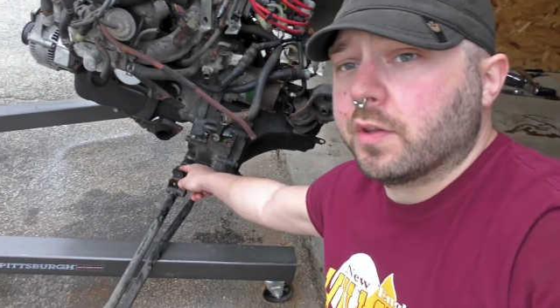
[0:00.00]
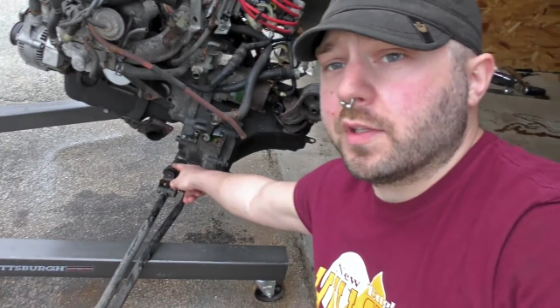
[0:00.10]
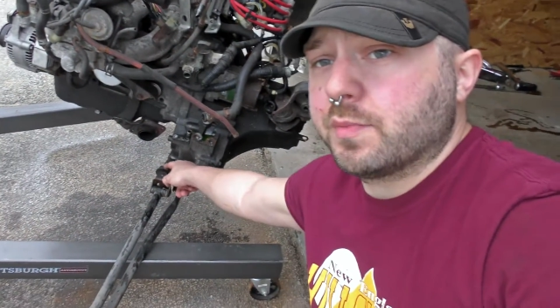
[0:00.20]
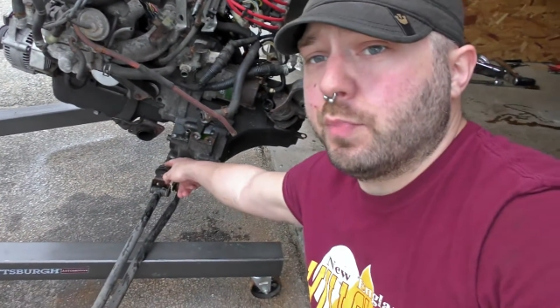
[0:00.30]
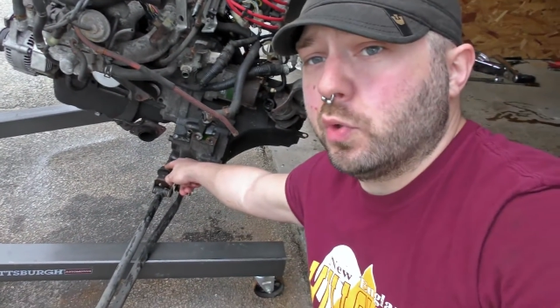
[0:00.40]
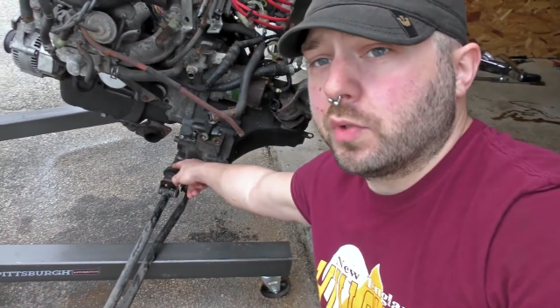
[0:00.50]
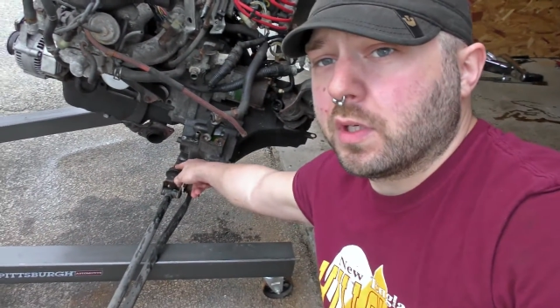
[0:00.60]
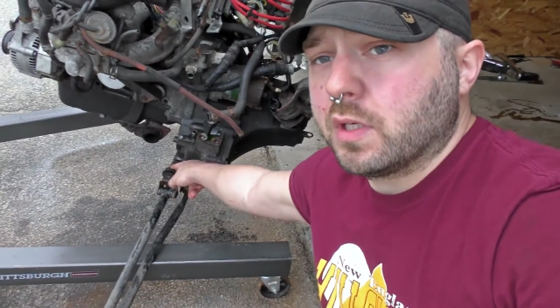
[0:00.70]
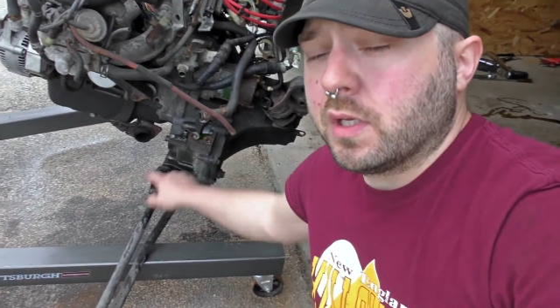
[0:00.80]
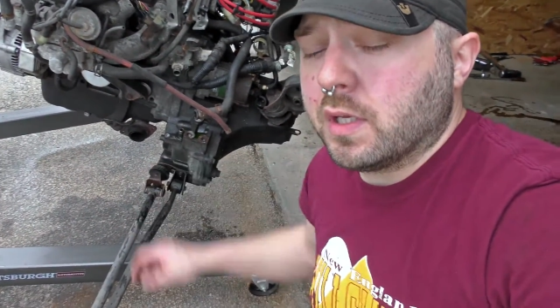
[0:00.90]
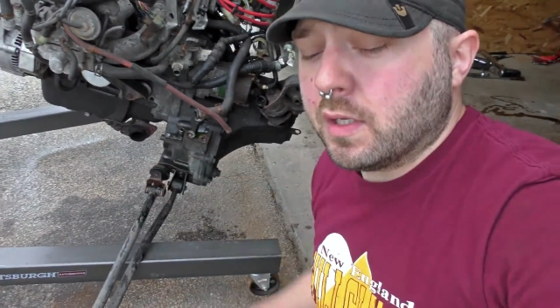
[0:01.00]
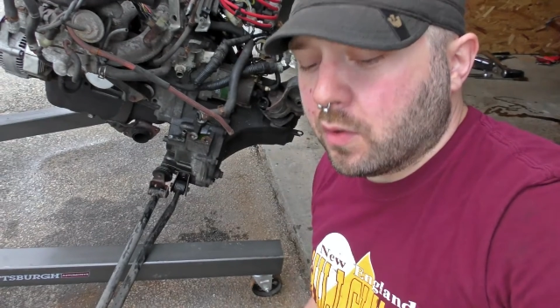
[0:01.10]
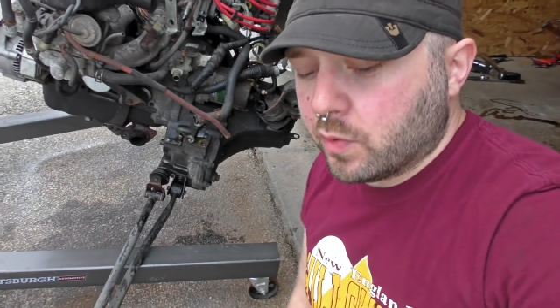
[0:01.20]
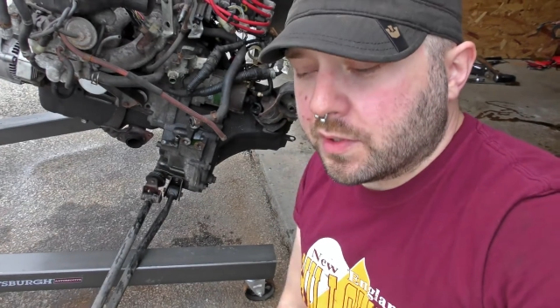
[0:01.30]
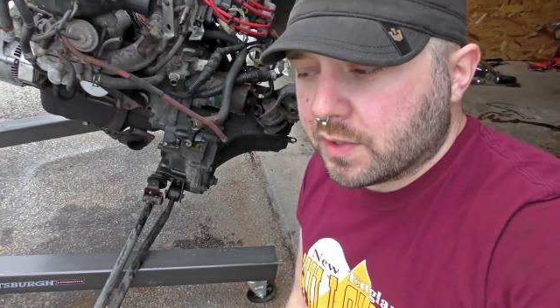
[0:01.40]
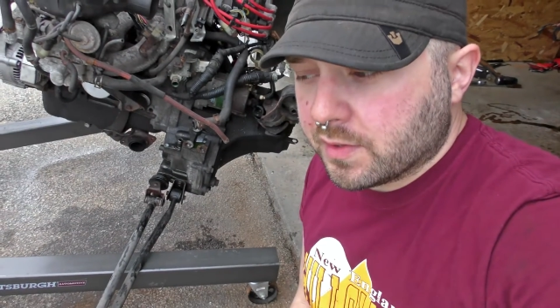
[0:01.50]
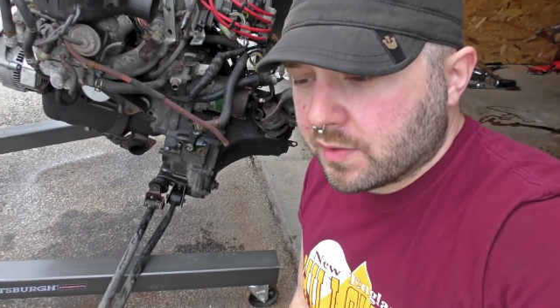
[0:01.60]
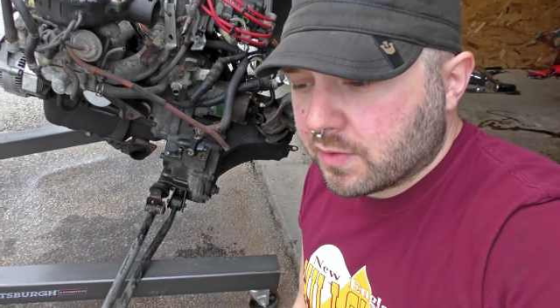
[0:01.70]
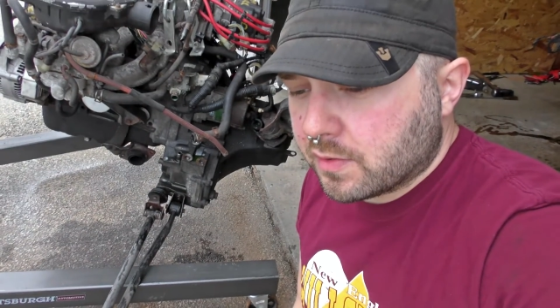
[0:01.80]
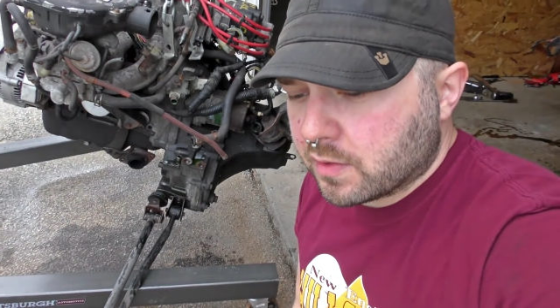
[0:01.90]
this boot, which
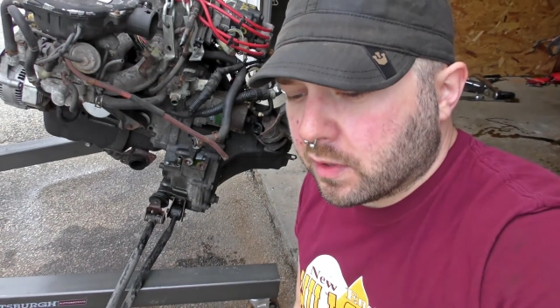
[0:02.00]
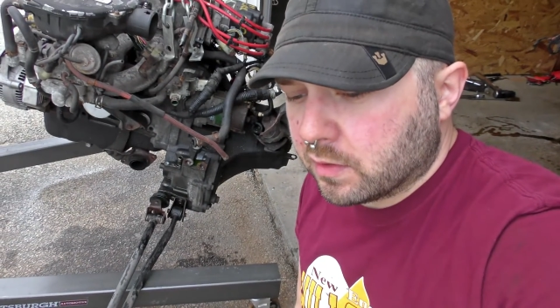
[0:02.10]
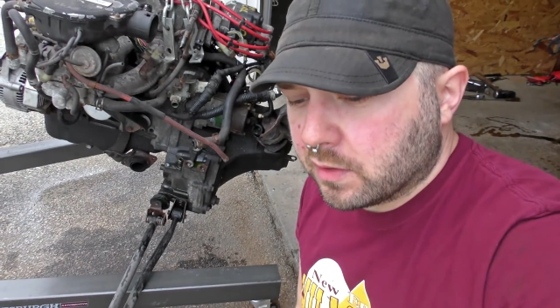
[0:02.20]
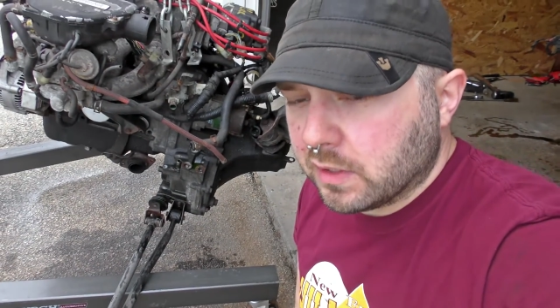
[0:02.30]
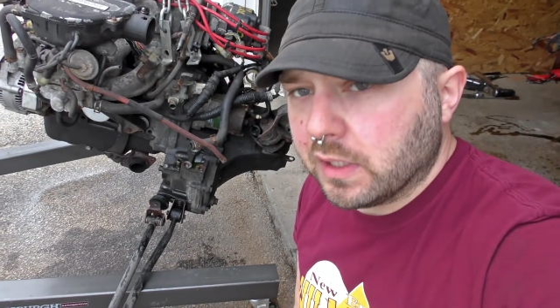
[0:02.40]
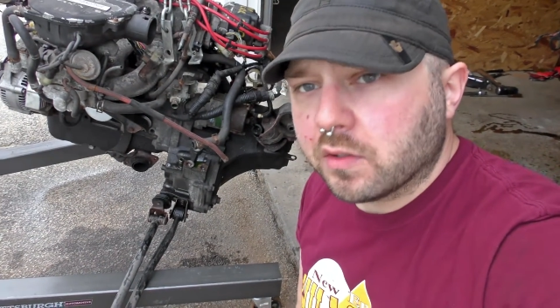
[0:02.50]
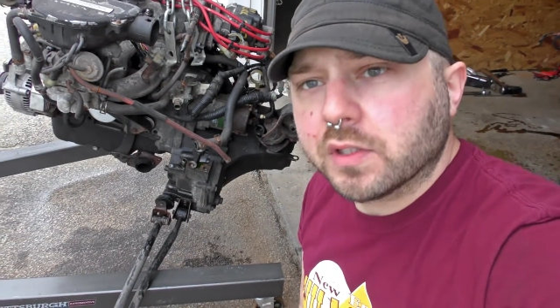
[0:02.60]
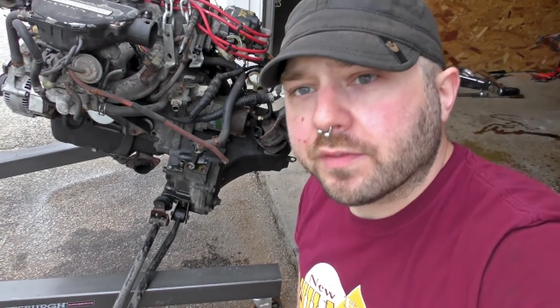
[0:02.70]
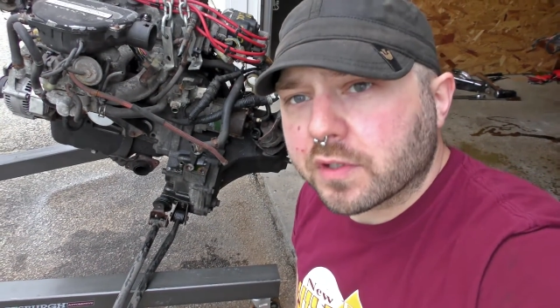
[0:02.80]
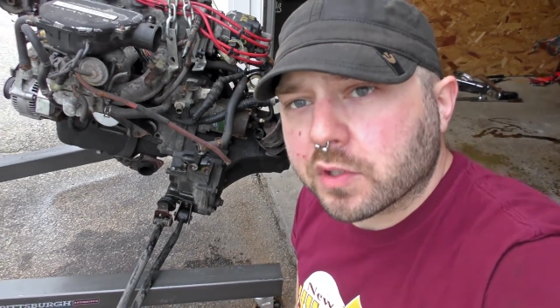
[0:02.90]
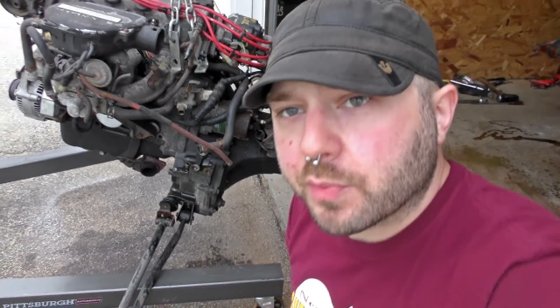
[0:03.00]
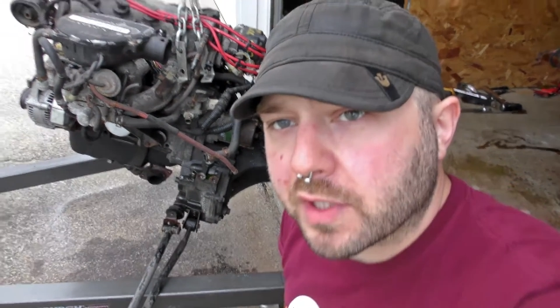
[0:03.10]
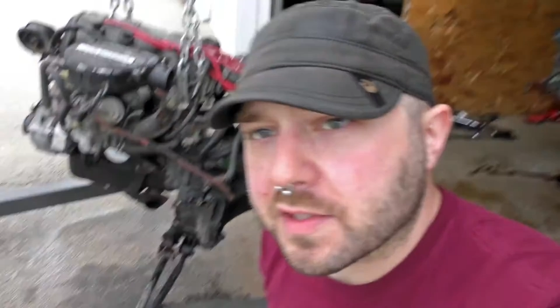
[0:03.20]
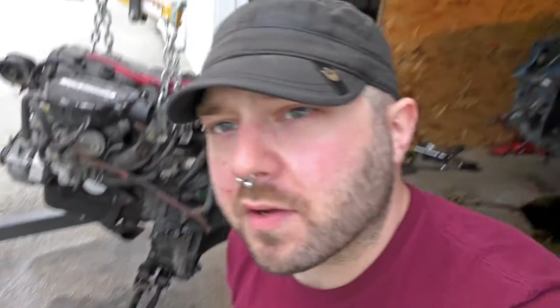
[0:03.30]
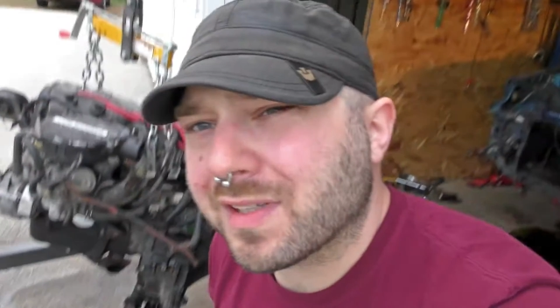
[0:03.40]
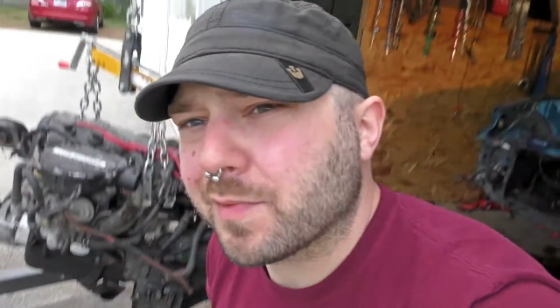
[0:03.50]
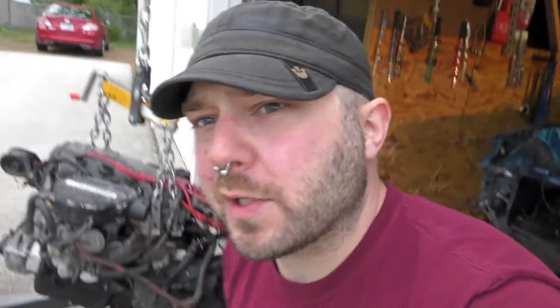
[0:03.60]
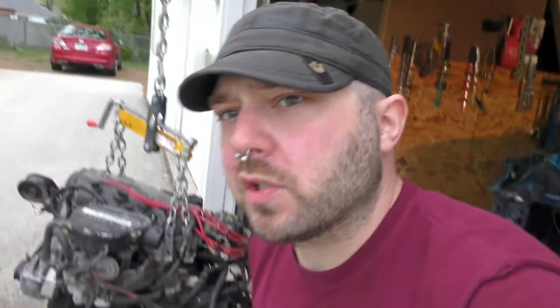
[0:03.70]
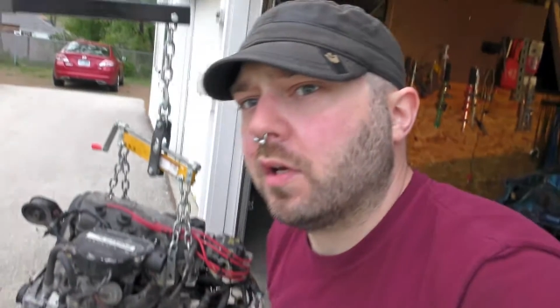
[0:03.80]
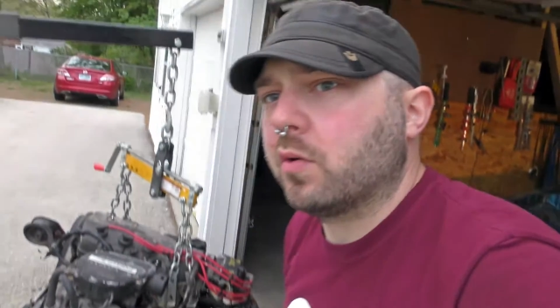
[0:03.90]
is a little difficult to press out,
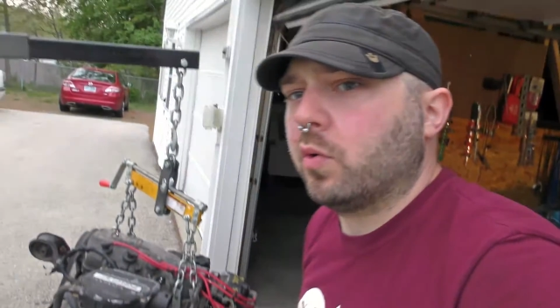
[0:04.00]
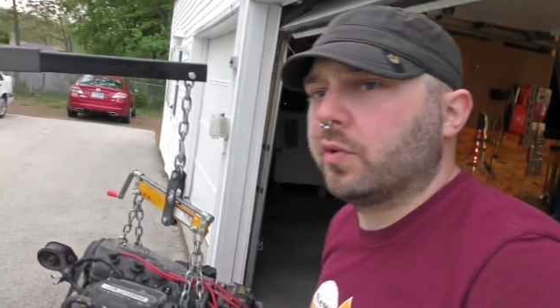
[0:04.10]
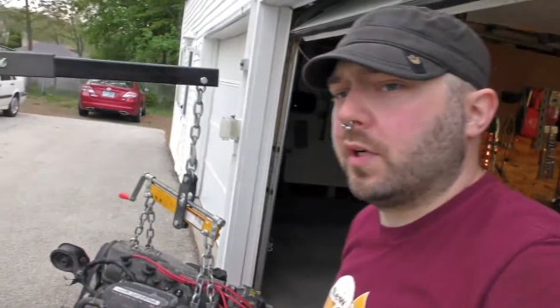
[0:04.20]
especially on older